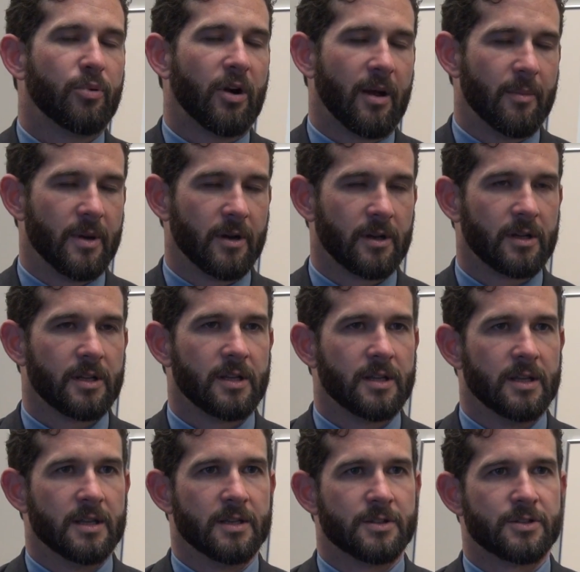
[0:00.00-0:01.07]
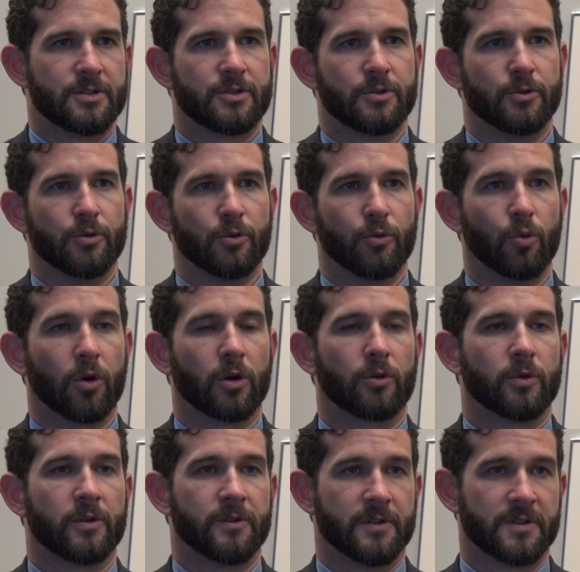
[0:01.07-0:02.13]
primarily is to
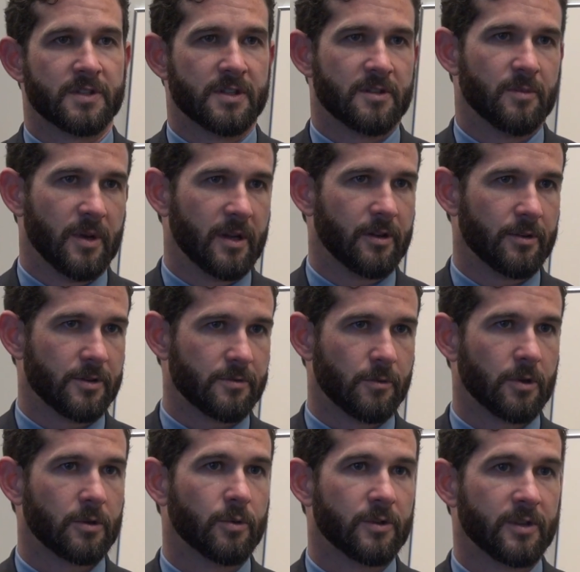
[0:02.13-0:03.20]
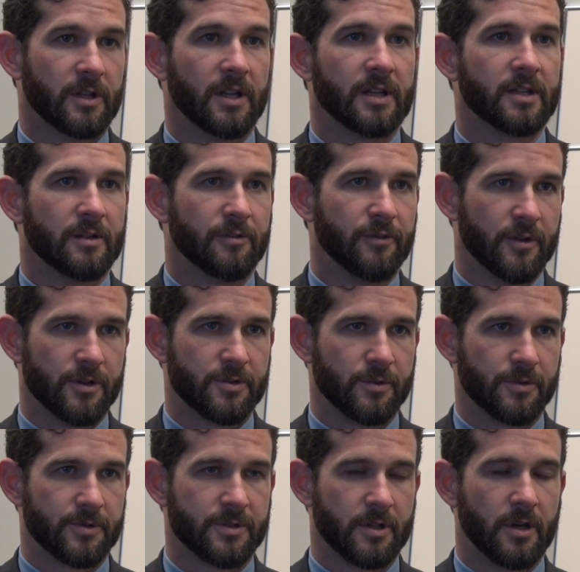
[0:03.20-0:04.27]
work with decision makers, work with elected
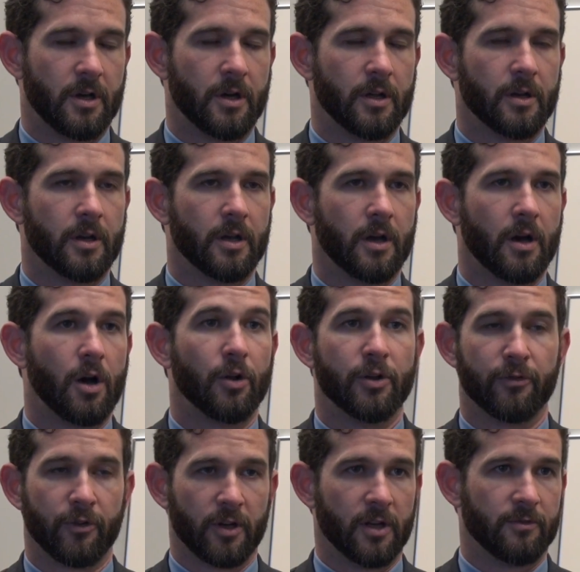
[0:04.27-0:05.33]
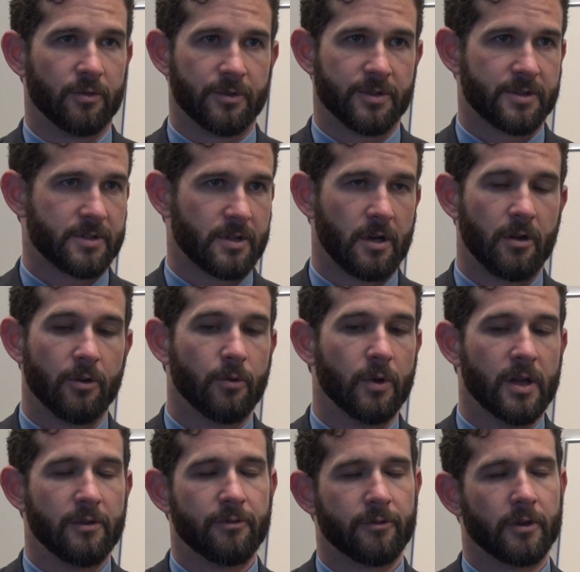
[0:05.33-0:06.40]
officials on all different levels, all the
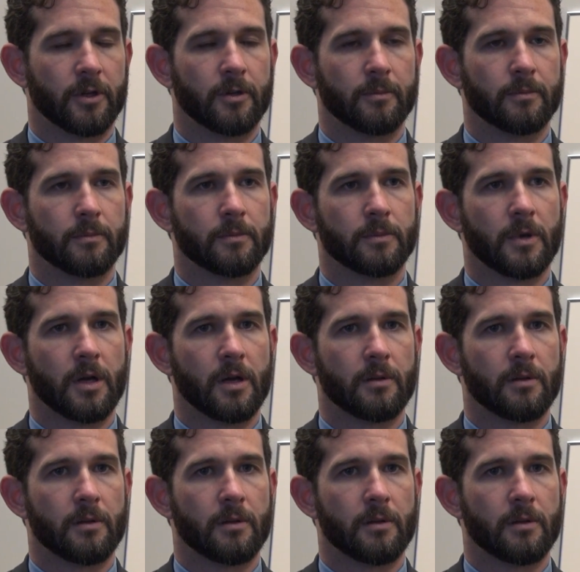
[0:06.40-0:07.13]
way from